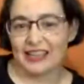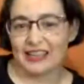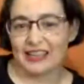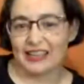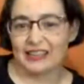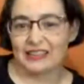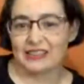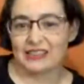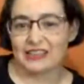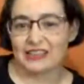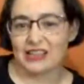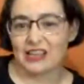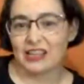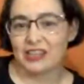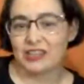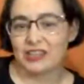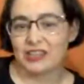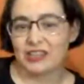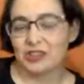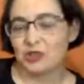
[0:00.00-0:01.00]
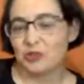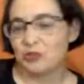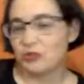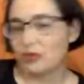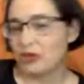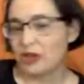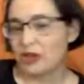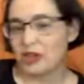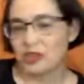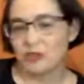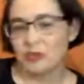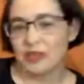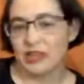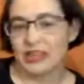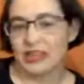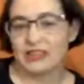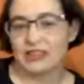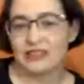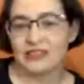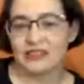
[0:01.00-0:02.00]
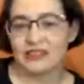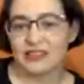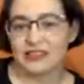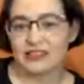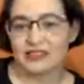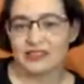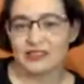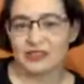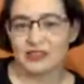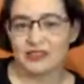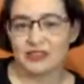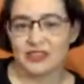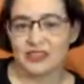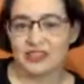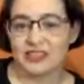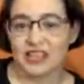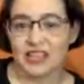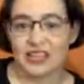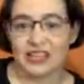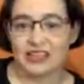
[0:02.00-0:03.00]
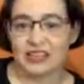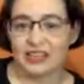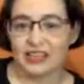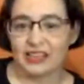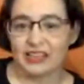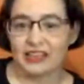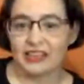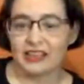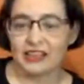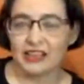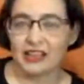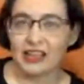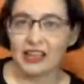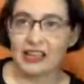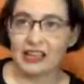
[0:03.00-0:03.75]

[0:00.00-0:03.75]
and I do print on demand as sort of a side gig.